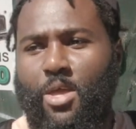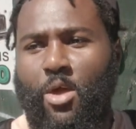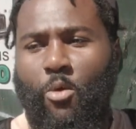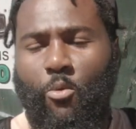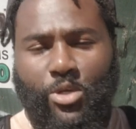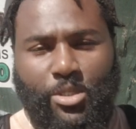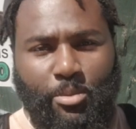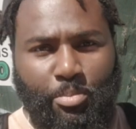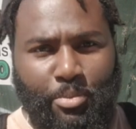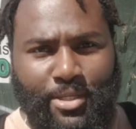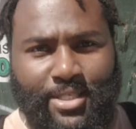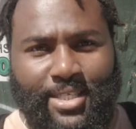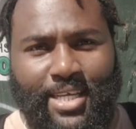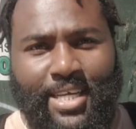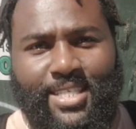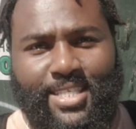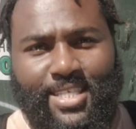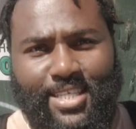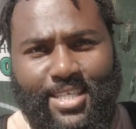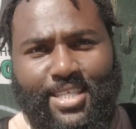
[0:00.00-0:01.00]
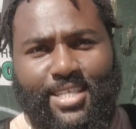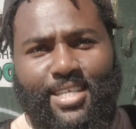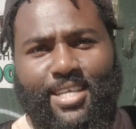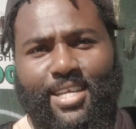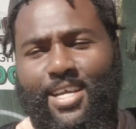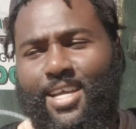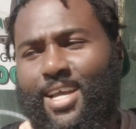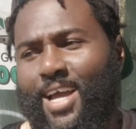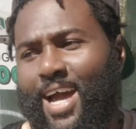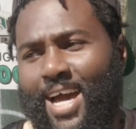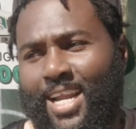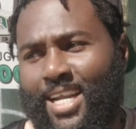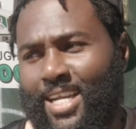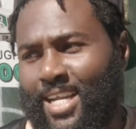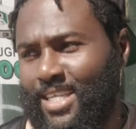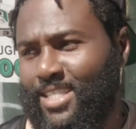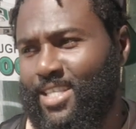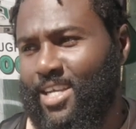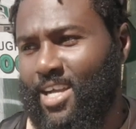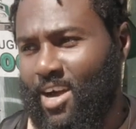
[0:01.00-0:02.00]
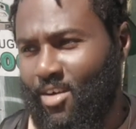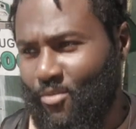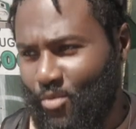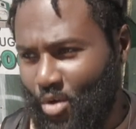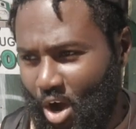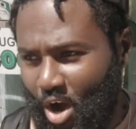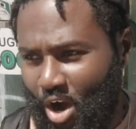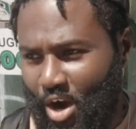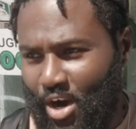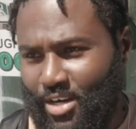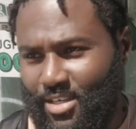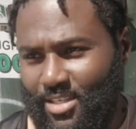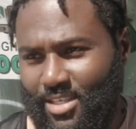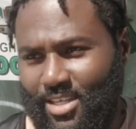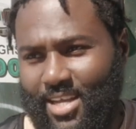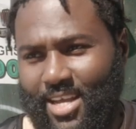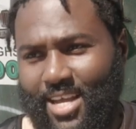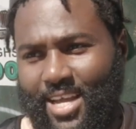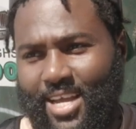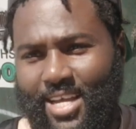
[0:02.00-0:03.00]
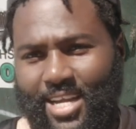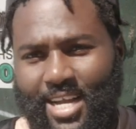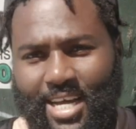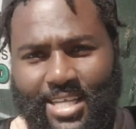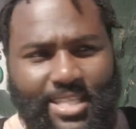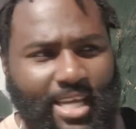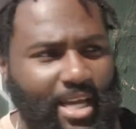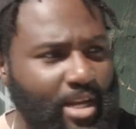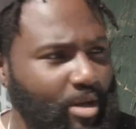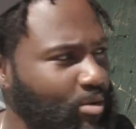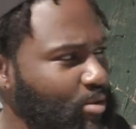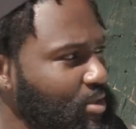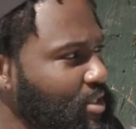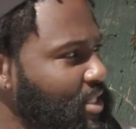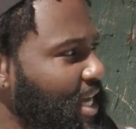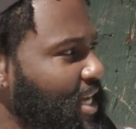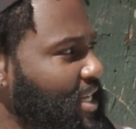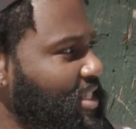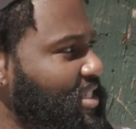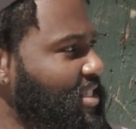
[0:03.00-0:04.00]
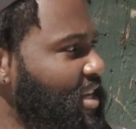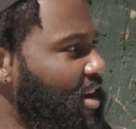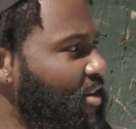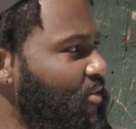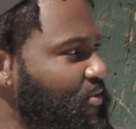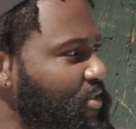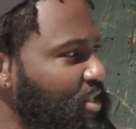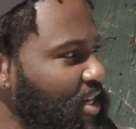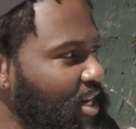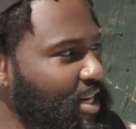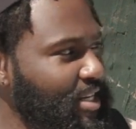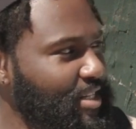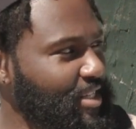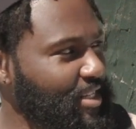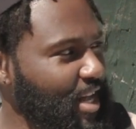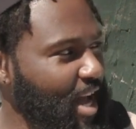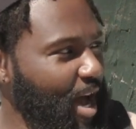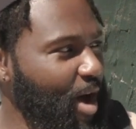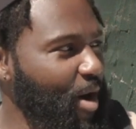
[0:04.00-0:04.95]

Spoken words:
it was presented. I didn't like the cover art, and I think it was like self done.